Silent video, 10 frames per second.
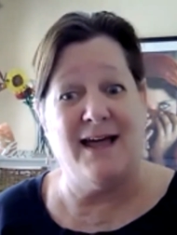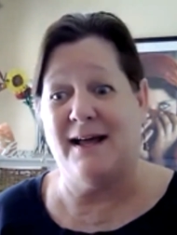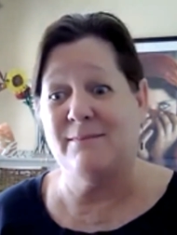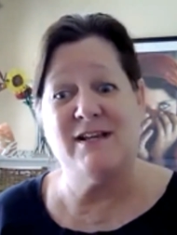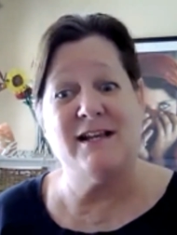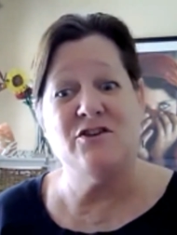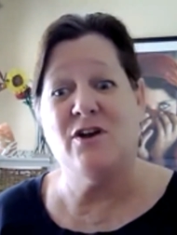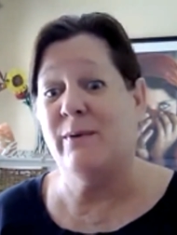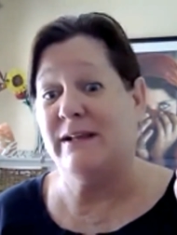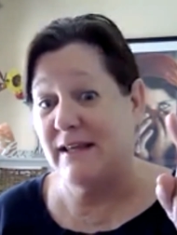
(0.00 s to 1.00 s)
And I'm telling
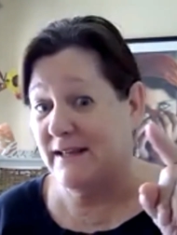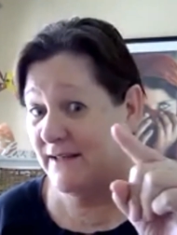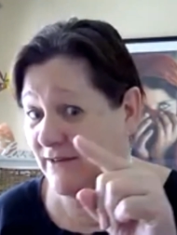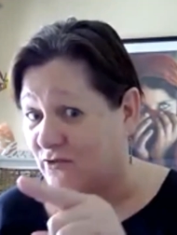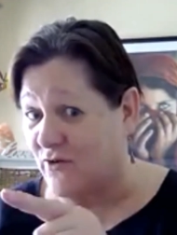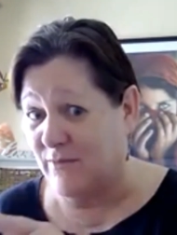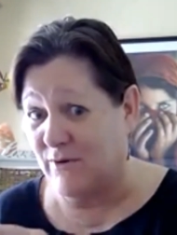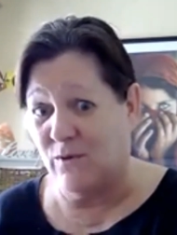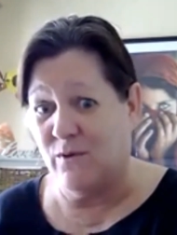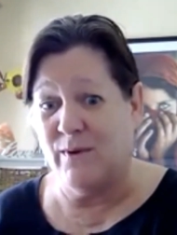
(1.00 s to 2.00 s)
you, I went kicking and
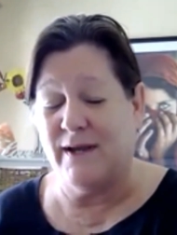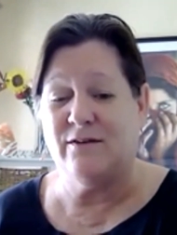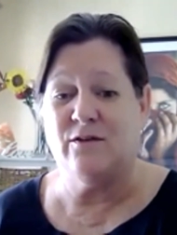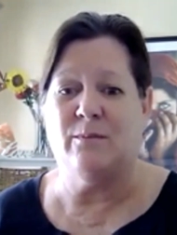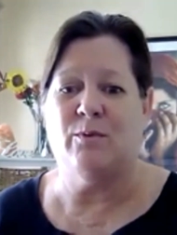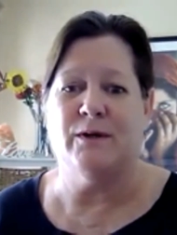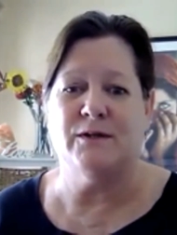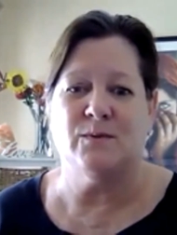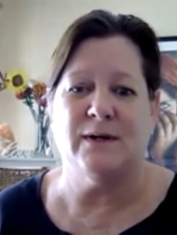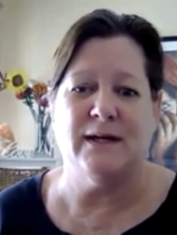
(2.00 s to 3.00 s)
screaming all the way to the
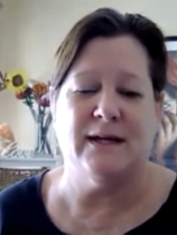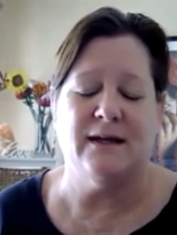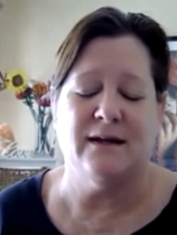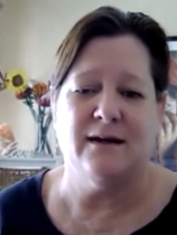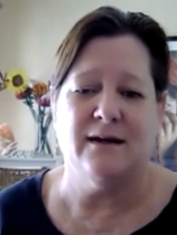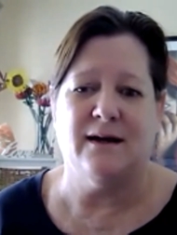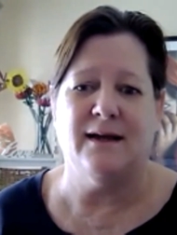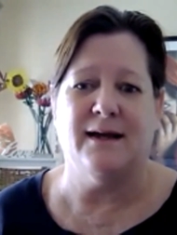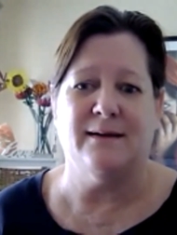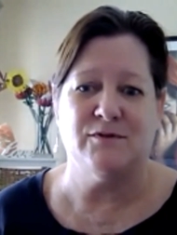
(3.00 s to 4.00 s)
point where
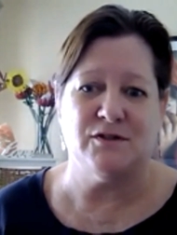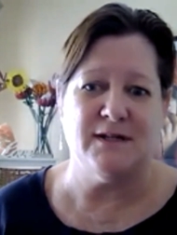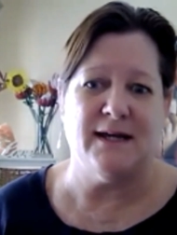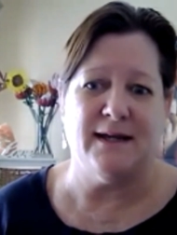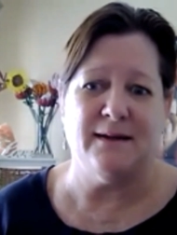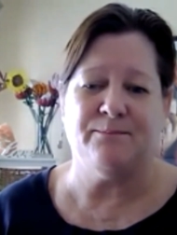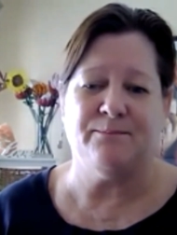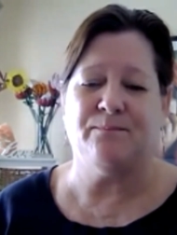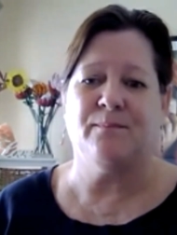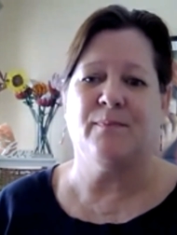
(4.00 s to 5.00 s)
I am today,
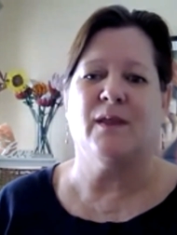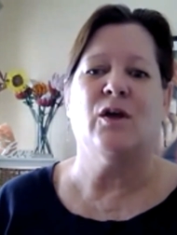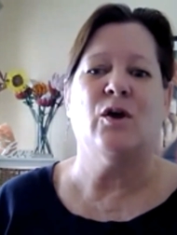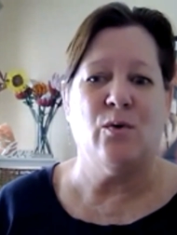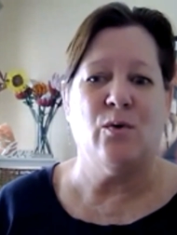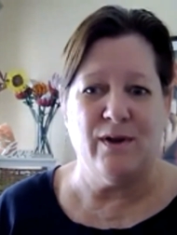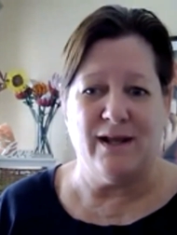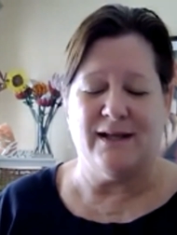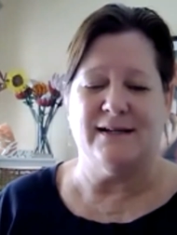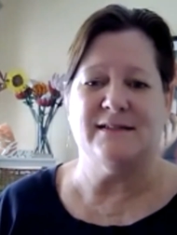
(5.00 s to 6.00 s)

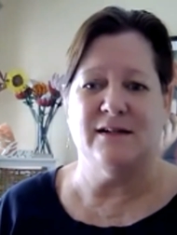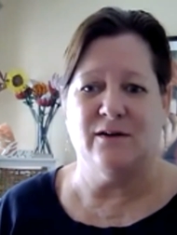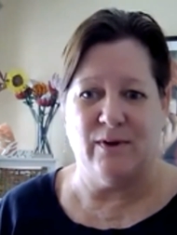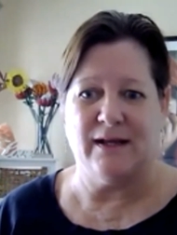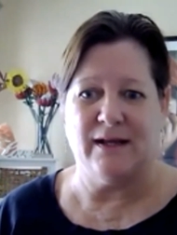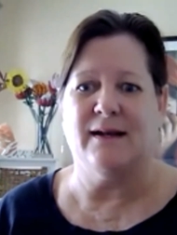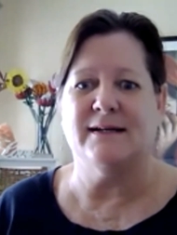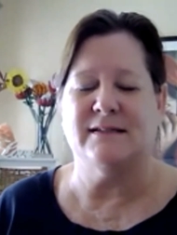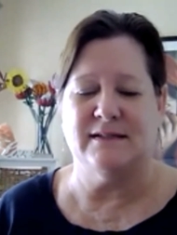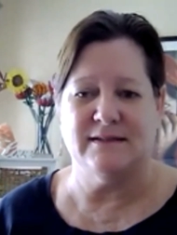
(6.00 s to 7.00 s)
realizing and
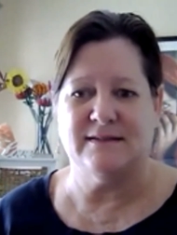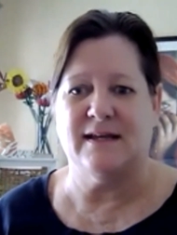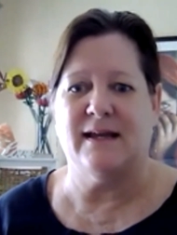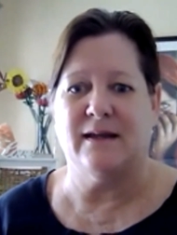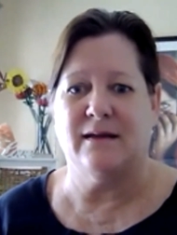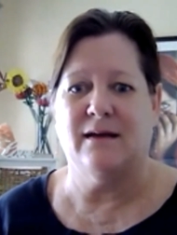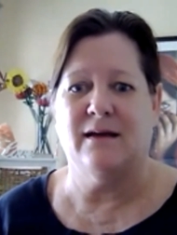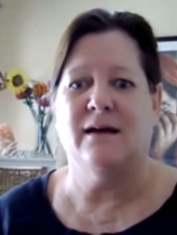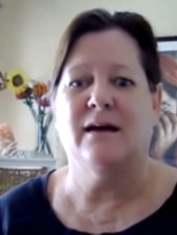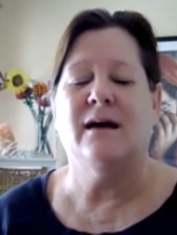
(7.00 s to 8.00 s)
recognizing and saying,
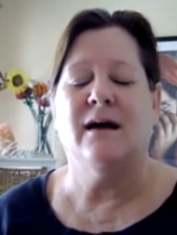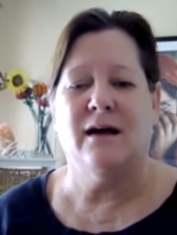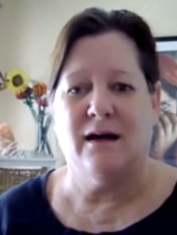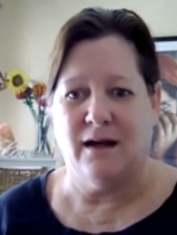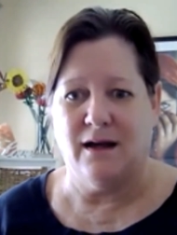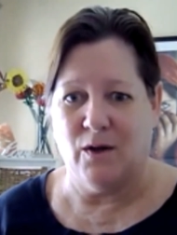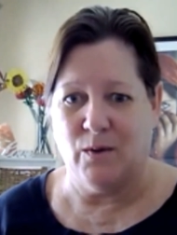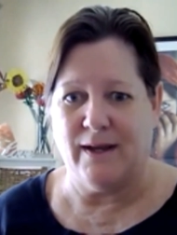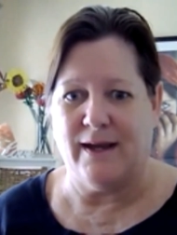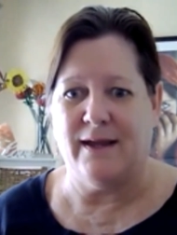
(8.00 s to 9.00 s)

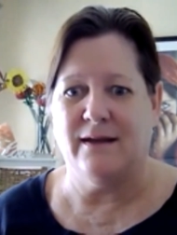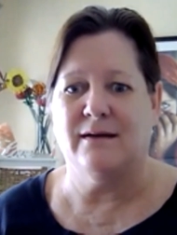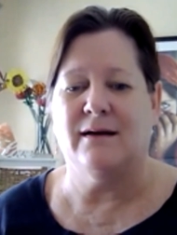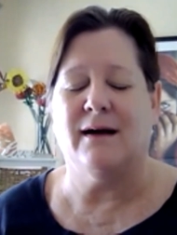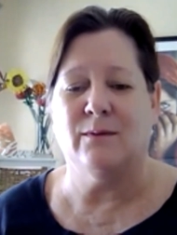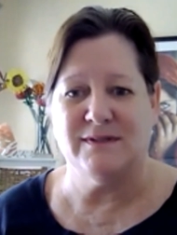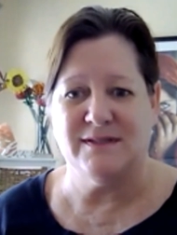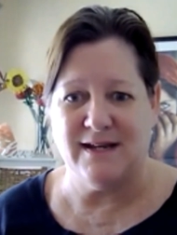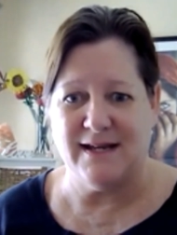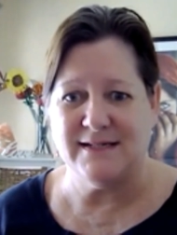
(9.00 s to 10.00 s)
okay, I will
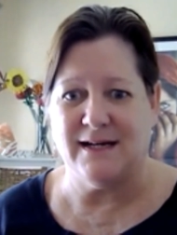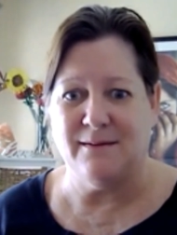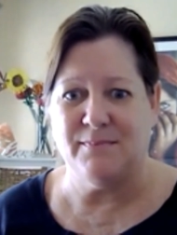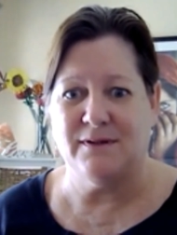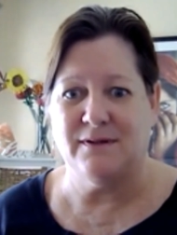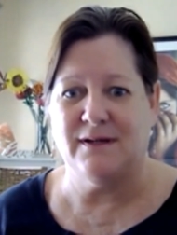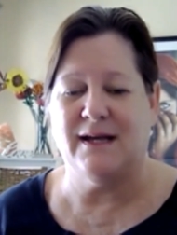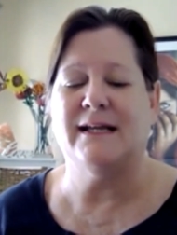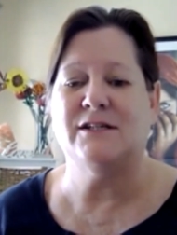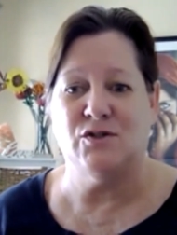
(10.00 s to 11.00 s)
stand up
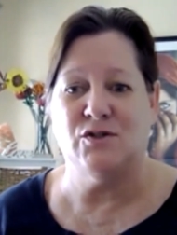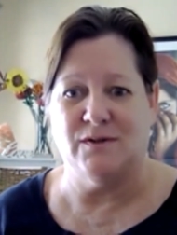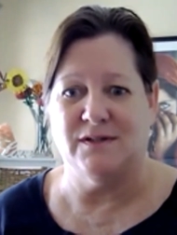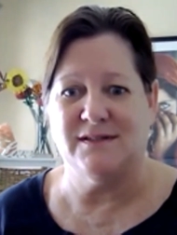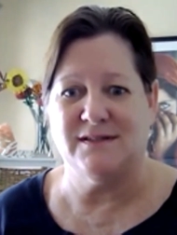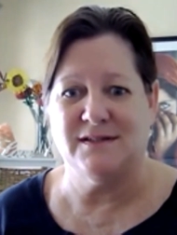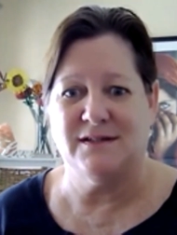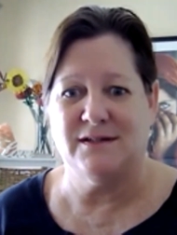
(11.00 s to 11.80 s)
and do this